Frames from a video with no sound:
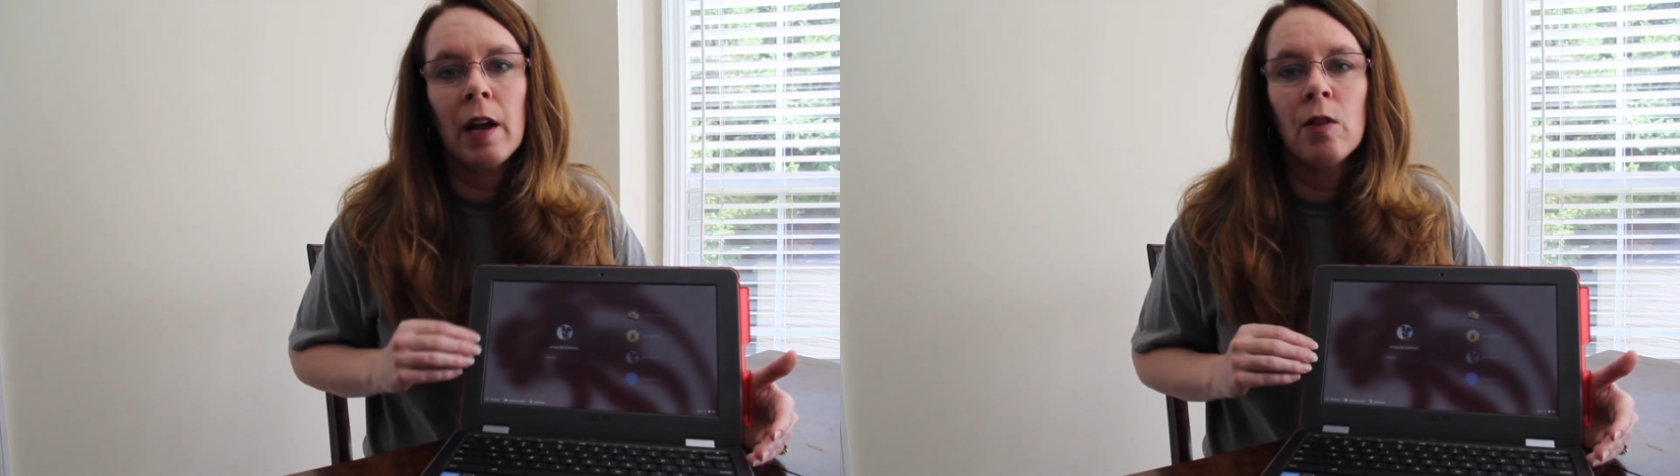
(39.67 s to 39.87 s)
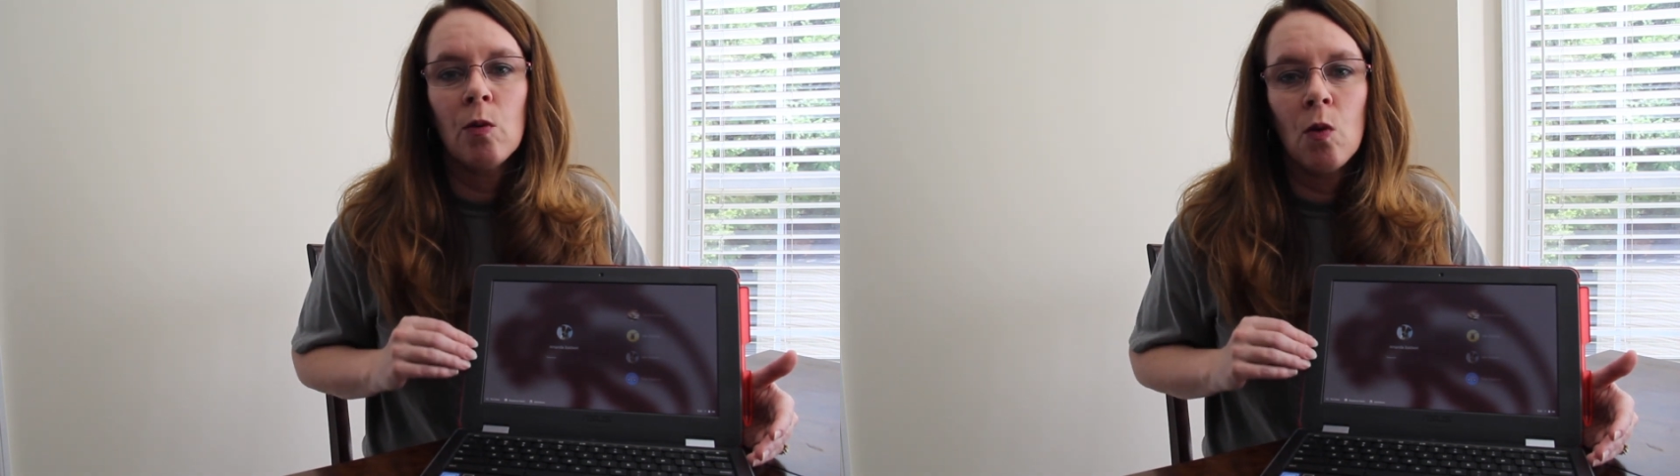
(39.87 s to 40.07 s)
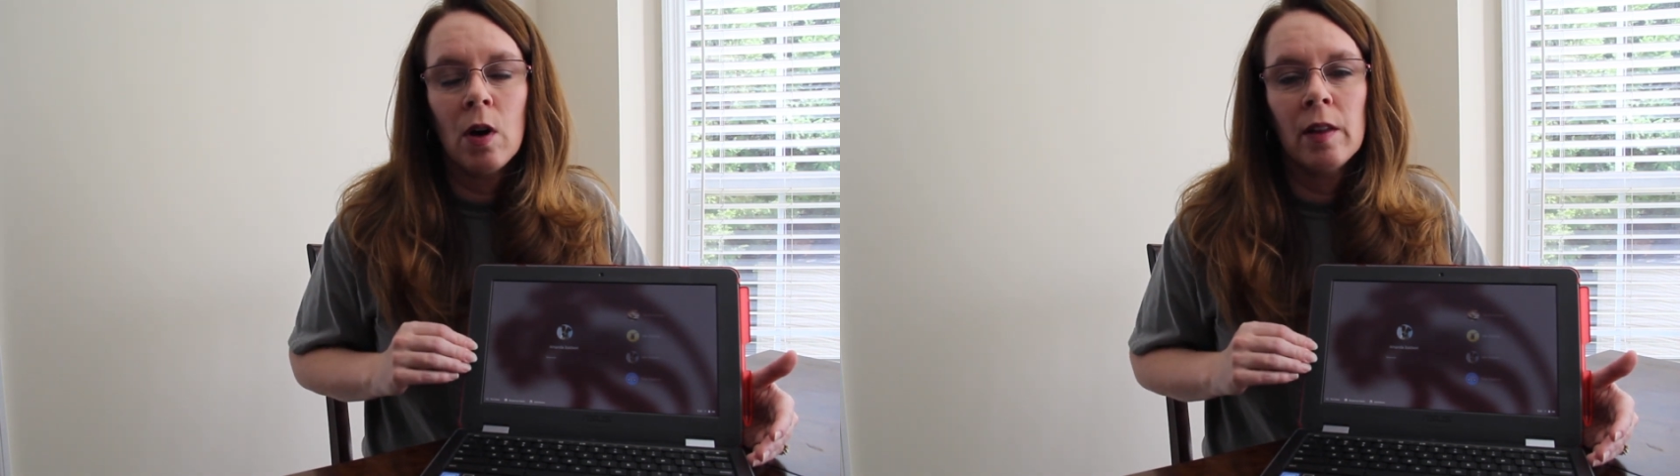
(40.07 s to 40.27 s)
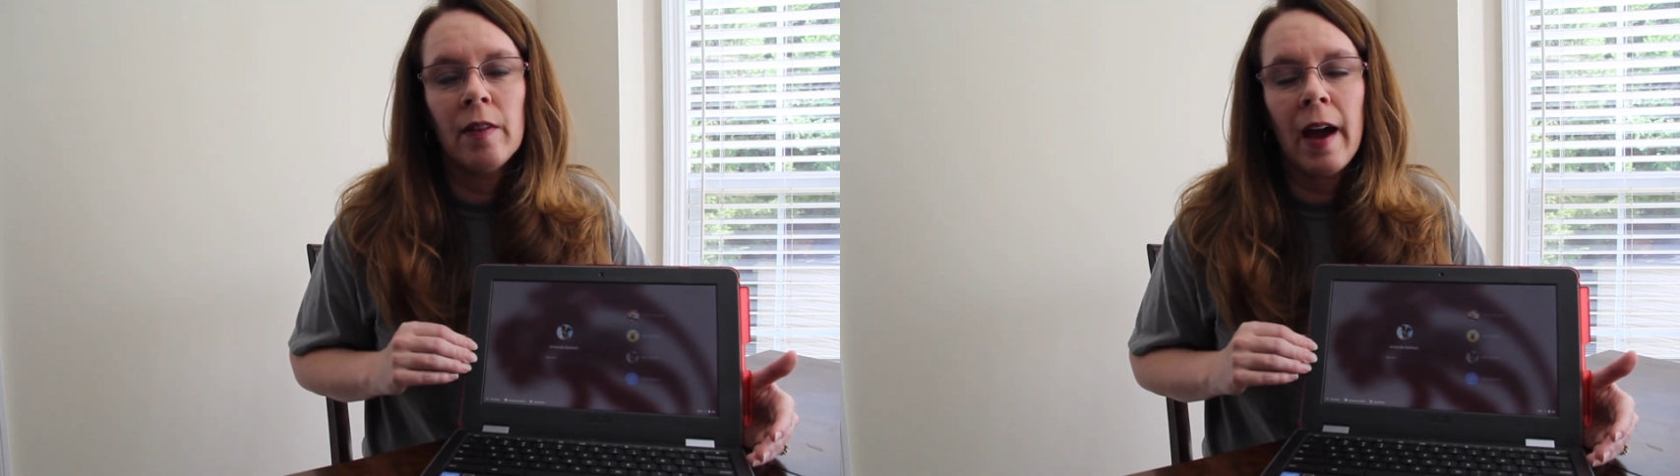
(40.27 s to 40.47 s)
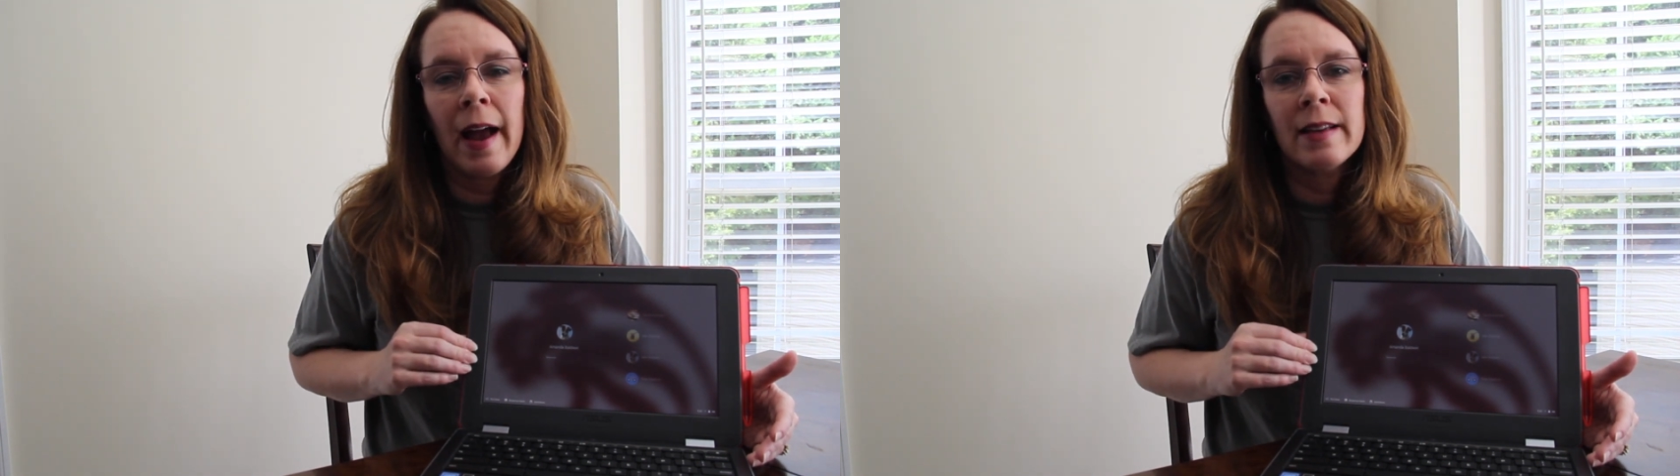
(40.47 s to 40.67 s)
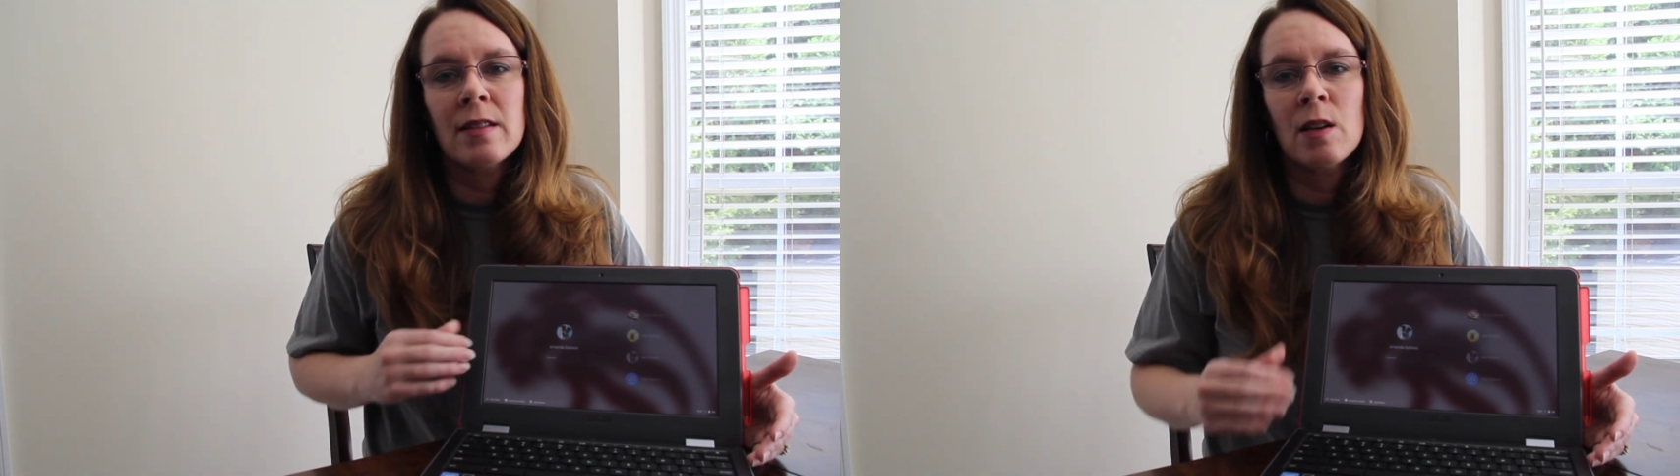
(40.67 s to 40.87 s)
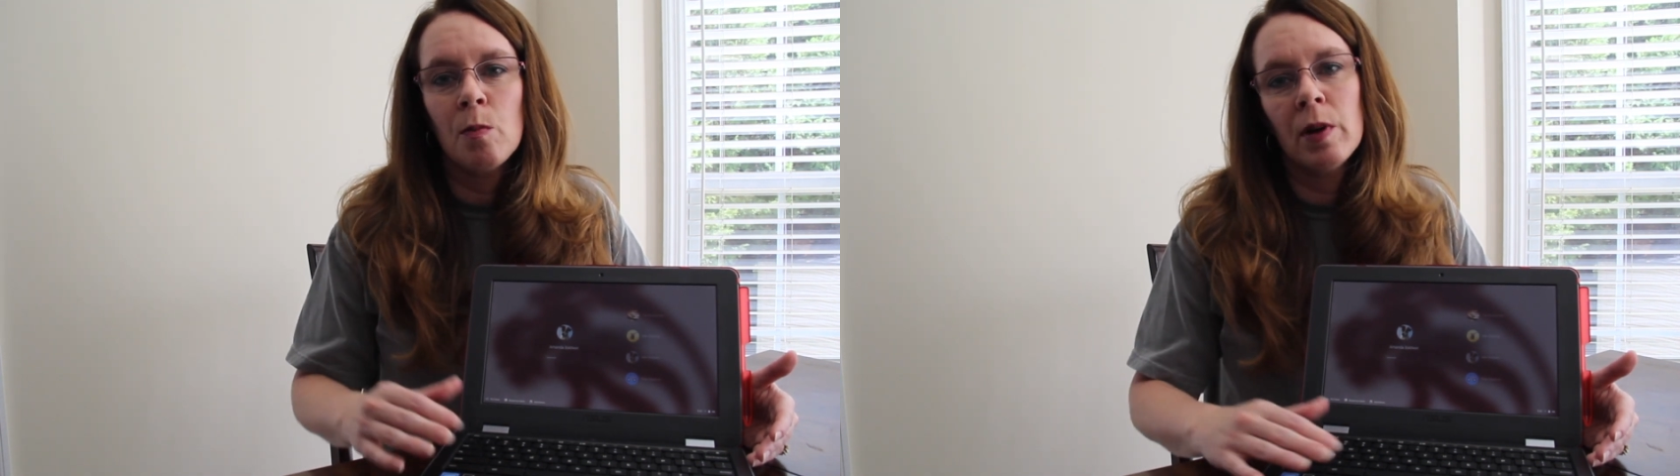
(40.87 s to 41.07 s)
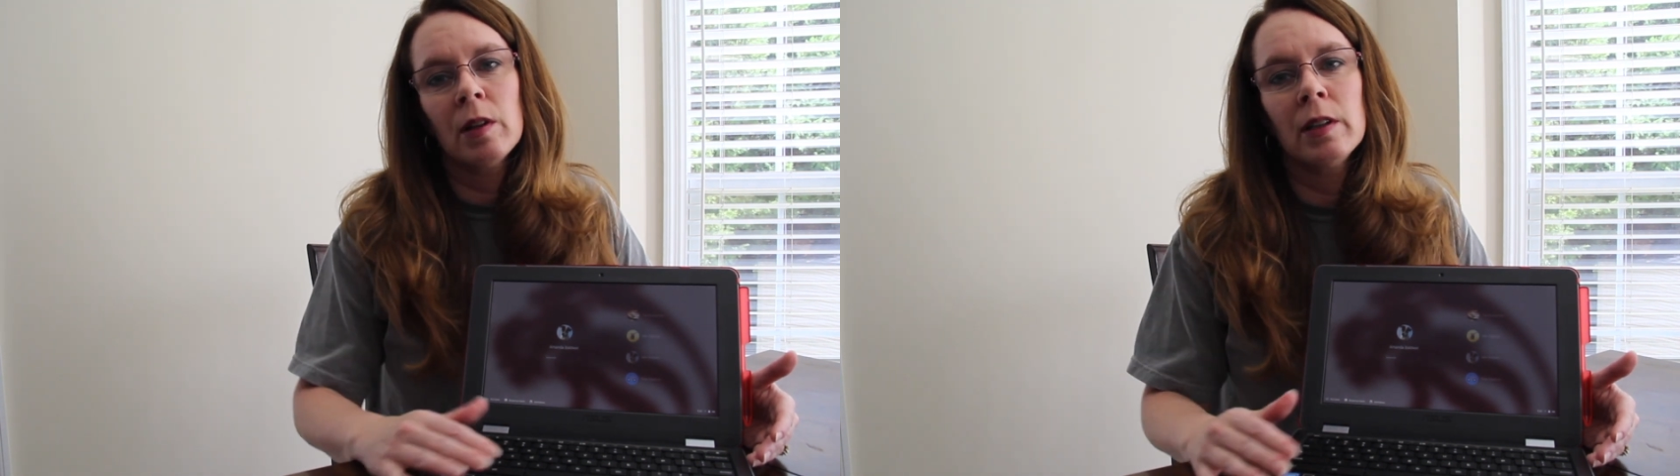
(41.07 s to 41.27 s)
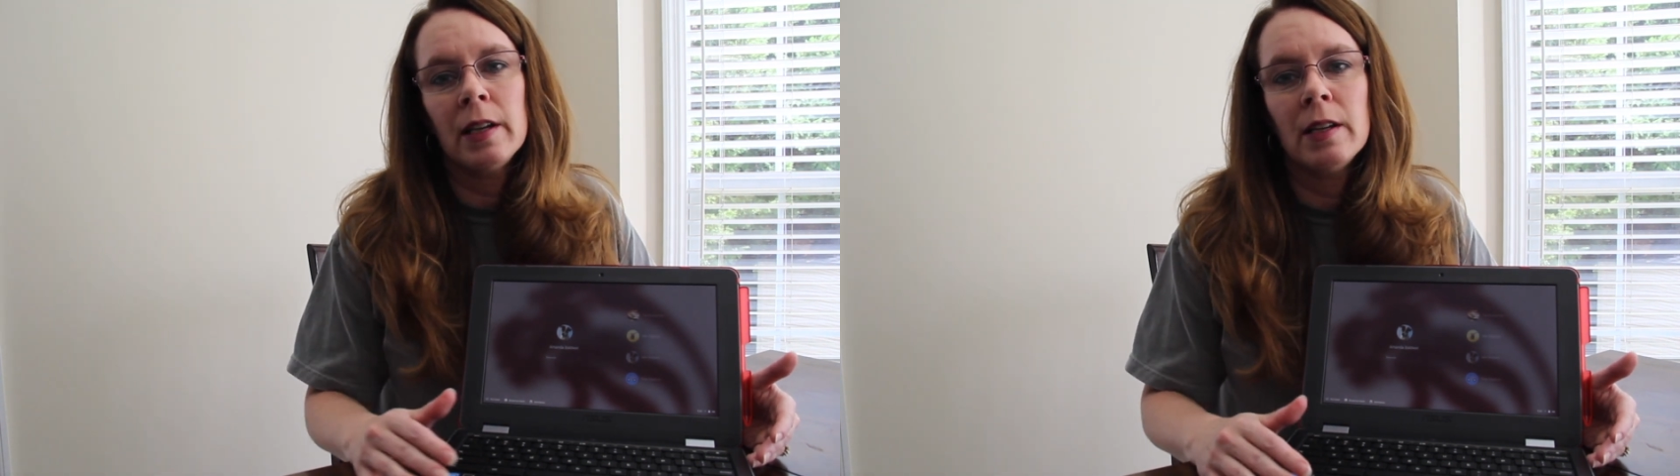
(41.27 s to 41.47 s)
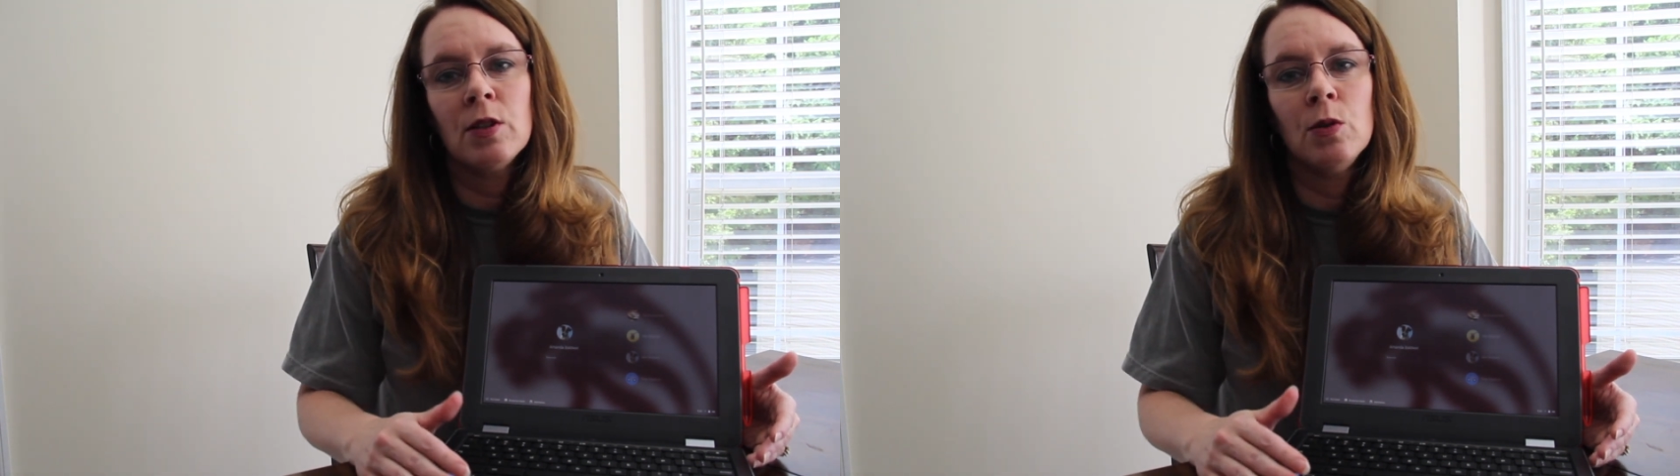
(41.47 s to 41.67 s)
and the one that has the
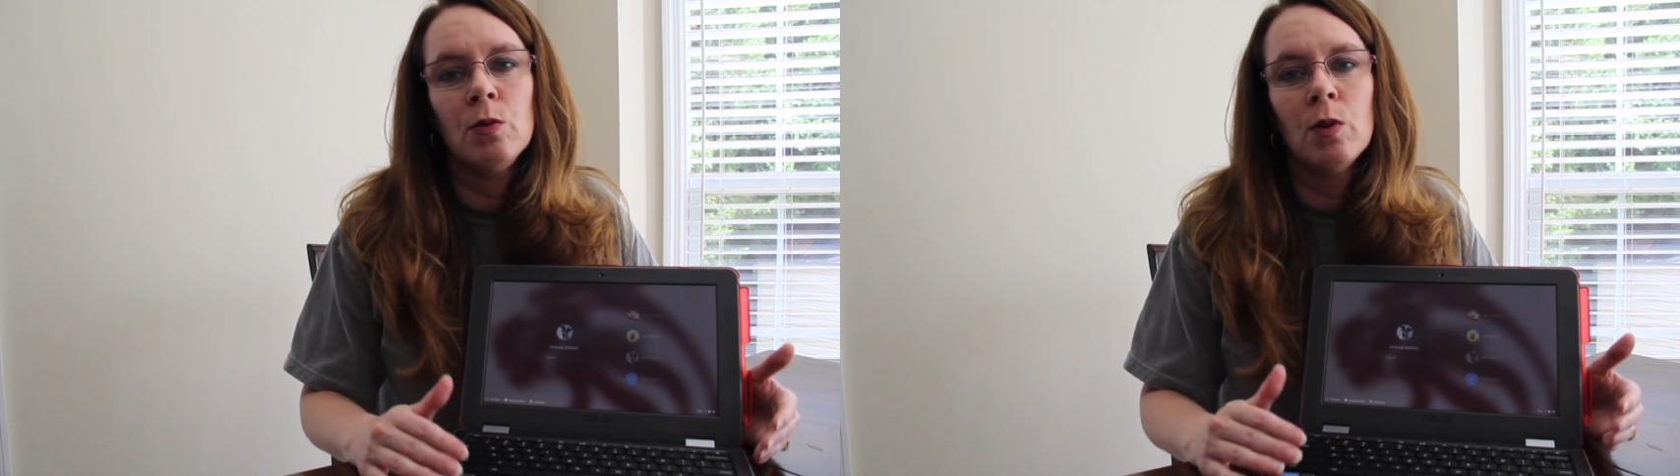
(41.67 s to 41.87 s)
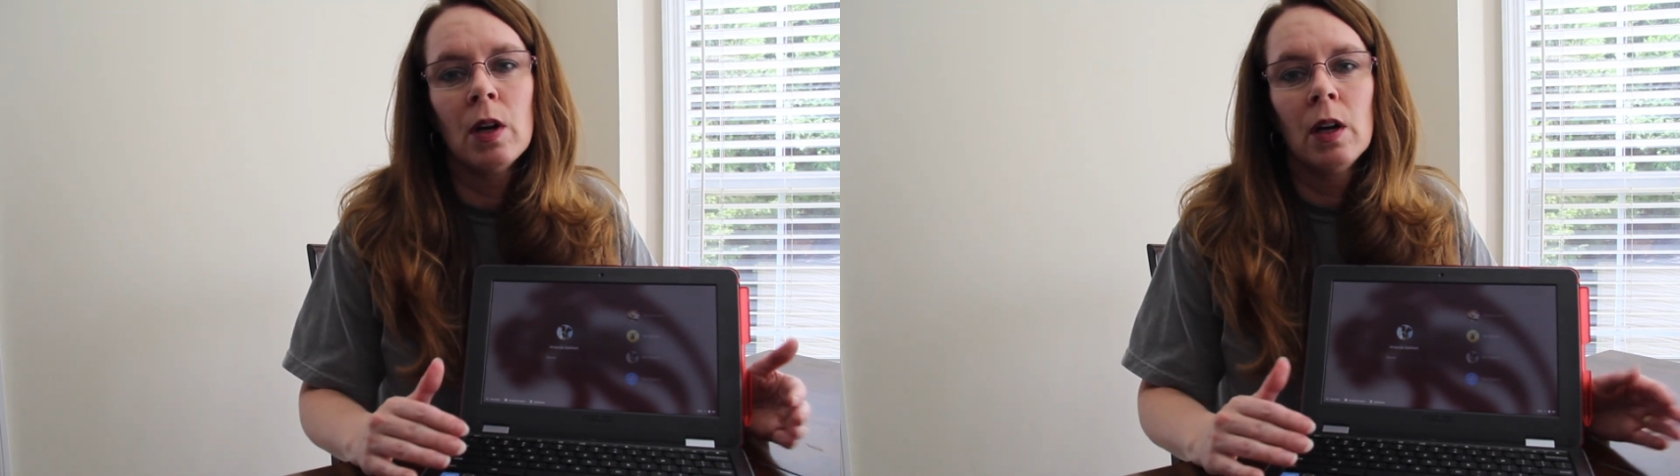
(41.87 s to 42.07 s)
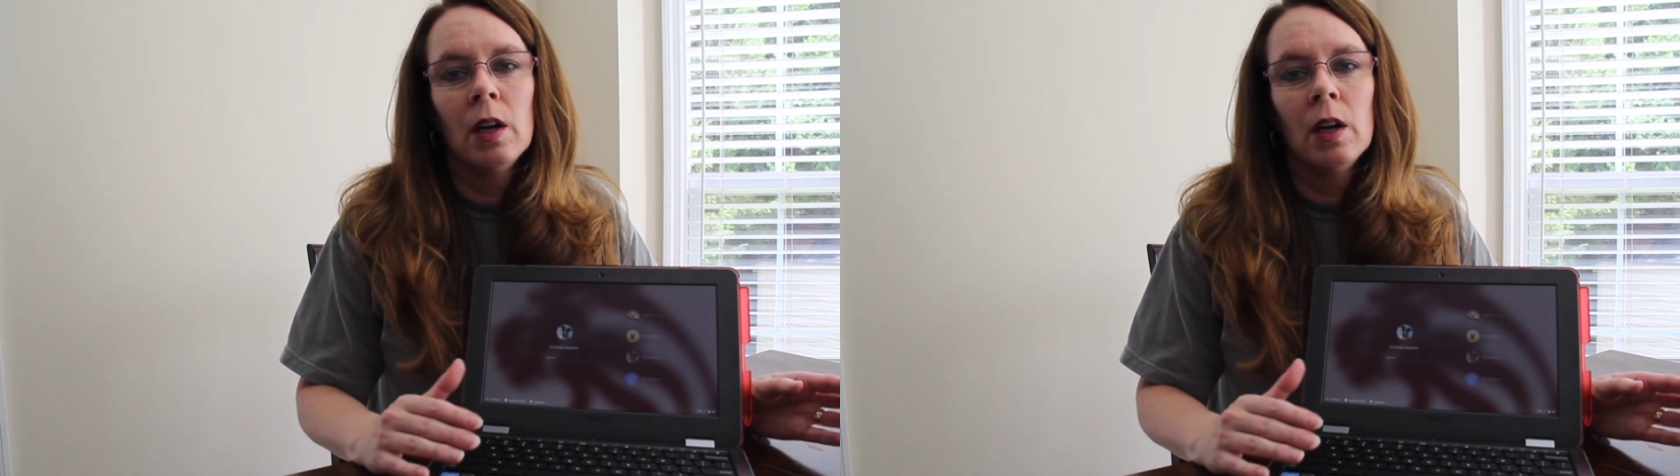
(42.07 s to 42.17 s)
ability to